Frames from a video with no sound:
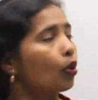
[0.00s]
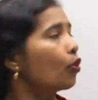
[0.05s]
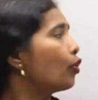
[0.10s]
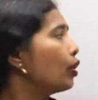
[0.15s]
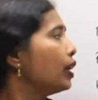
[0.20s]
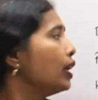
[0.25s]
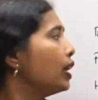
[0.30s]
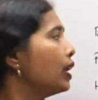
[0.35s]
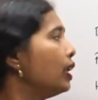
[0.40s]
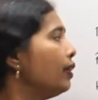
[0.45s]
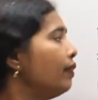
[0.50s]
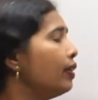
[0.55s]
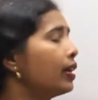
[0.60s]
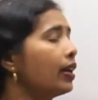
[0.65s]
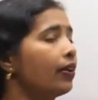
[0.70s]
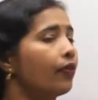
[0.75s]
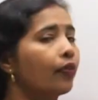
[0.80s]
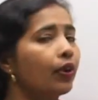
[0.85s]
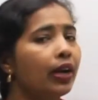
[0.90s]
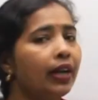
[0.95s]
Accordingly, we
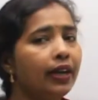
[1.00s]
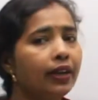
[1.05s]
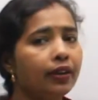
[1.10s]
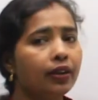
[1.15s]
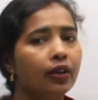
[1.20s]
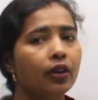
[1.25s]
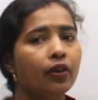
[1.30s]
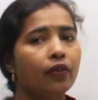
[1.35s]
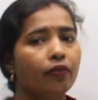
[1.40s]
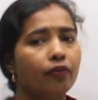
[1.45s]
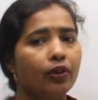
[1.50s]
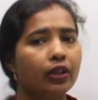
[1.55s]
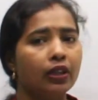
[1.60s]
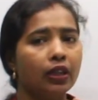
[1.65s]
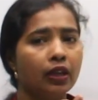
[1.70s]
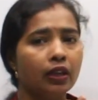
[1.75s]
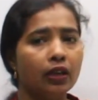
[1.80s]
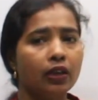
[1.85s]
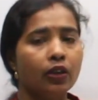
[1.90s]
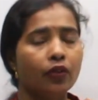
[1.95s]
can write
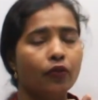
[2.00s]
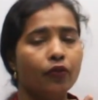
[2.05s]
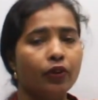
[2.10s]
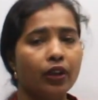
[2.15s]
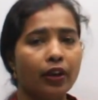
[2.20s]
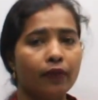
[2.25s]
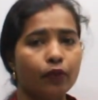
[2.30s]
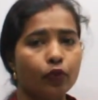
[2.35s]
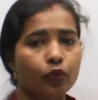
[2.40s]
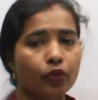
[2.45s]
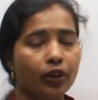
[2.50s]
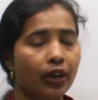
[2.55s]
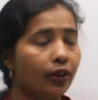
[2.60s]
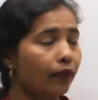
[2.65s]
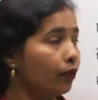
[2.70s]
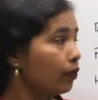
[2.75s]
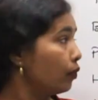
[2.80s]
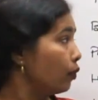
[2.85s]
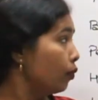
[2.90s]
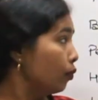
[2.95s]
whether we have to
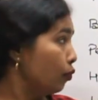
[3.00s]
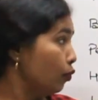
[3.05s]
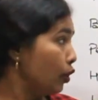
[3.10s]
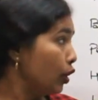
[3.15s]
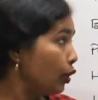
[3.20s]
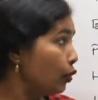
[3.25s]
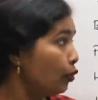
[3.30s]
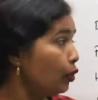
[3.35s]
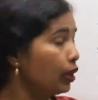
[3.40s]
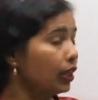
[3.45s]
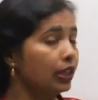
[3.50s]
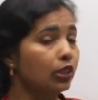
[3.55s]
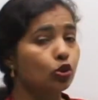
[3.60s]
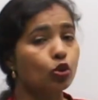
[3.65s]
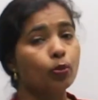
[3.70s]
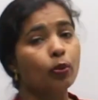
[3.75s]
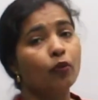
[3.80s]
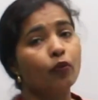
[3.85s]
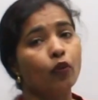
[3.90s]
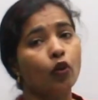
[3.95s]
write word root is
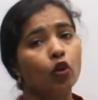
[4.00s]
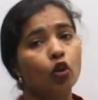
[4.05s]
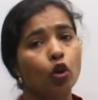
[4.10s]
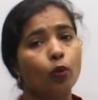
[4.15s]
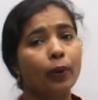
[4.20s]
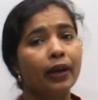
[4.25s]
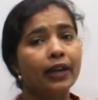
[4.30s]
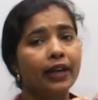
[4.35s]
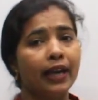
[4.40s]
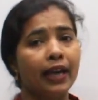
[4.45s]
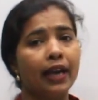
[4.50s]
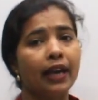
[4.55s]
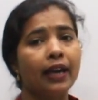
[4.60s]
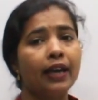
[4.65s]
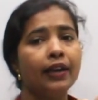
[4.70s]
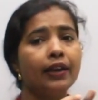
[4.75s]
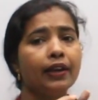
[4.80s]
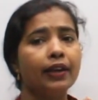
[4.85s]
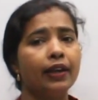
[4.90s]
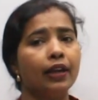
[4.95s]
to be followed by
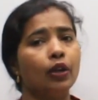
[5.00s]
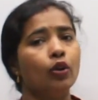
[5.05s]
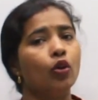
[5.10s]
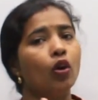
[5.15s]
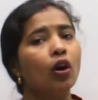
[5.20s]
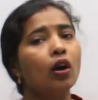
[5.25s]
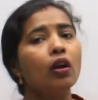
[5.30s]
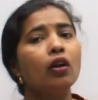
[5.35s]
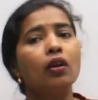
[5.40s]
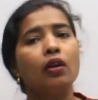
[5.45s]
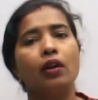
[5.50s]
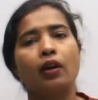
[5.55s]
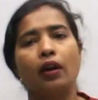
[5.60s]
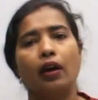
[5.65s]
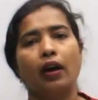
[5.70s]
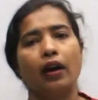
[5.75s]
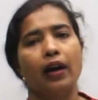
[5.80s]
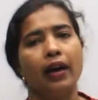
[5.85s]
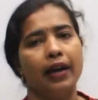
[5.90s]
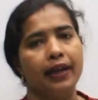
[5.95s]
ane, ene or
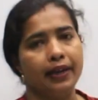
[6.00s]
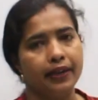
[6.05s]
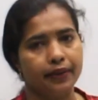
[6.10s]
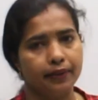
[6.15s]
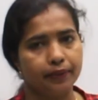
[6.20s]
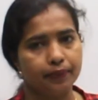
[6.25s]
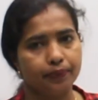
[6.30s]
ine.